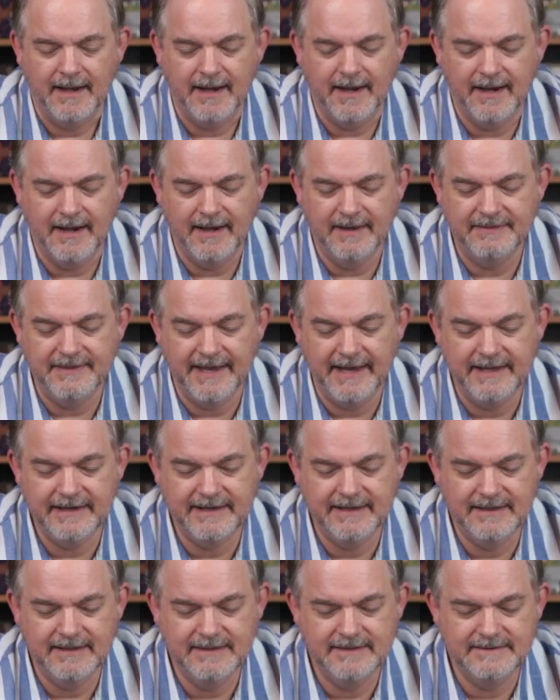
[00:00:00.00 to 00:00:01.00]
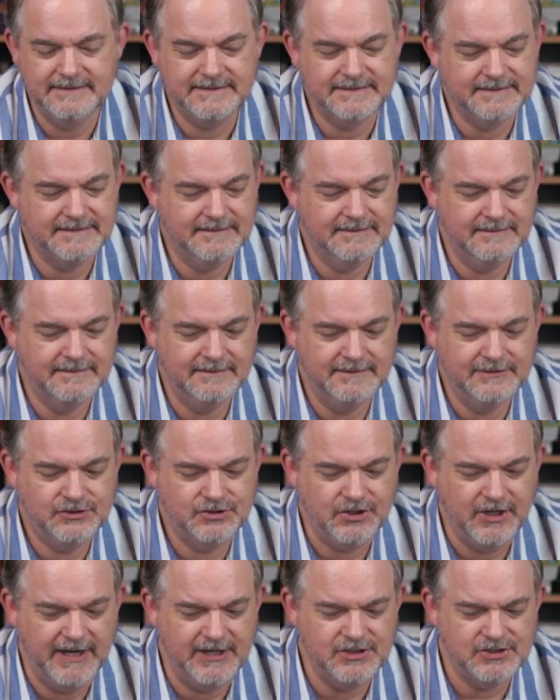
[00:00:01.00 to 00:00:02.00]
That is
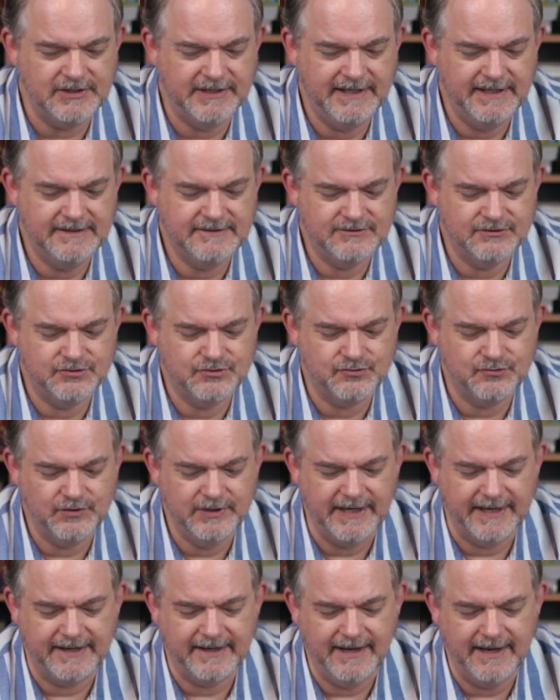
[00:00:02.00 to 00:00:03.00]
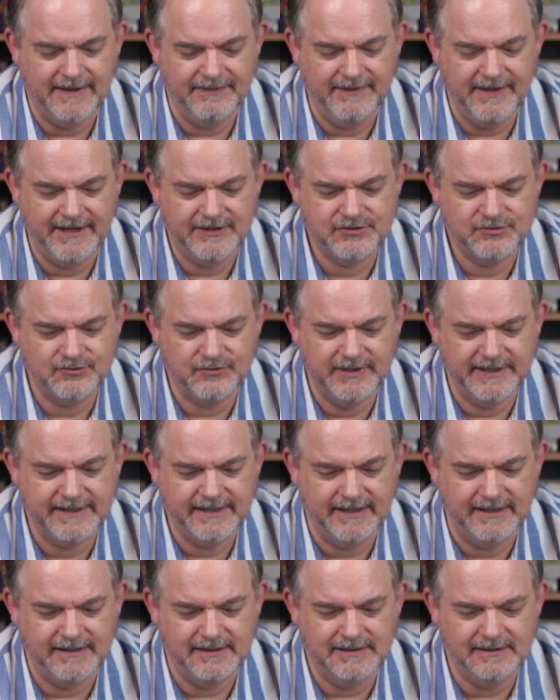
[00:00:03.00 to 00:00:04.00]
Changeling's trick, and that trick
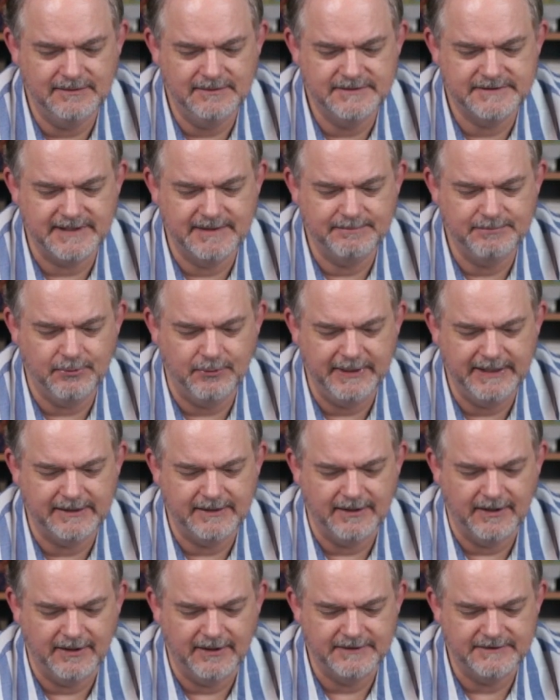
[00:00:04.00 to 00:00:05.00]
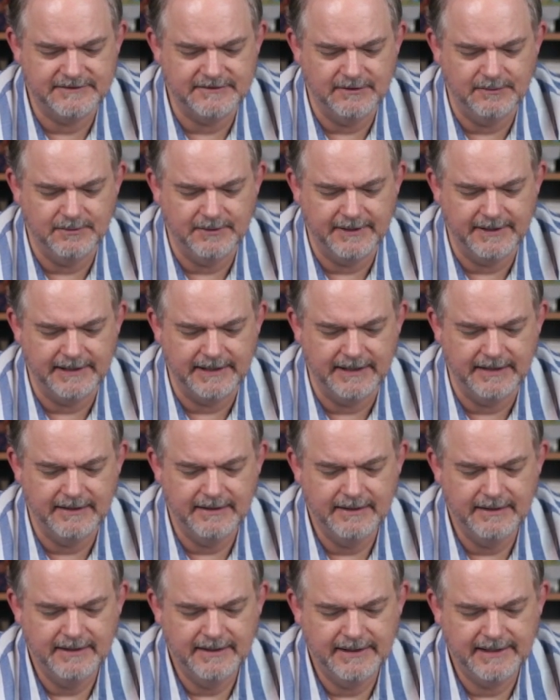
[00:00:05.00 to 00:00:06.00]
includes a point card. So we're going to
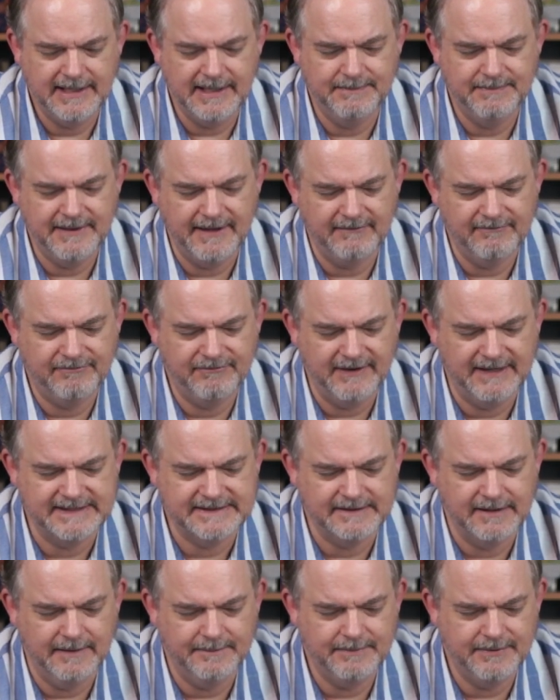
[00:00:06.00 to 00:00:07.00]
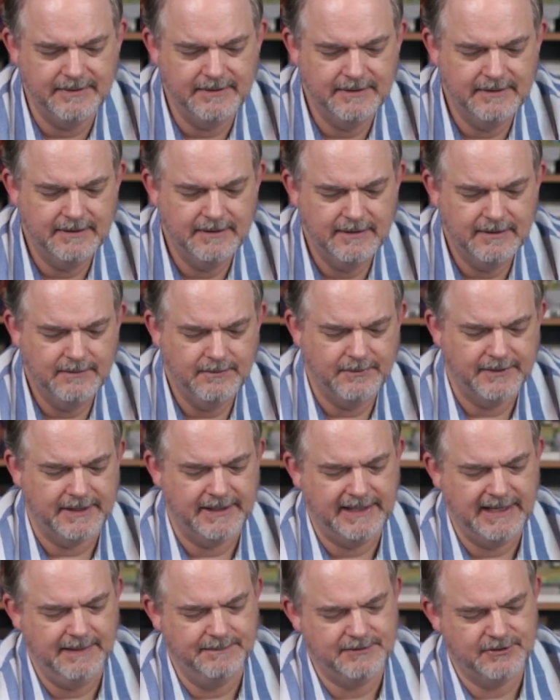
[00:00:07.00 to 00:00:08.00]
keep that face up. We're
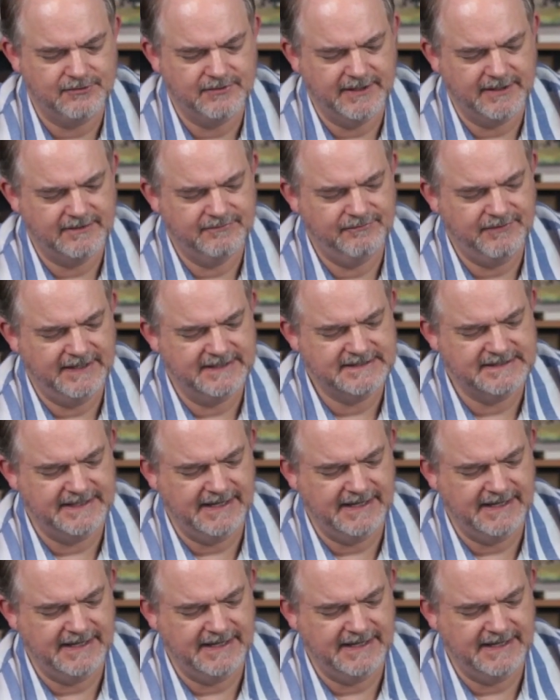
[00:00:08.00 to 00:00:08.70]
going to keep the trick face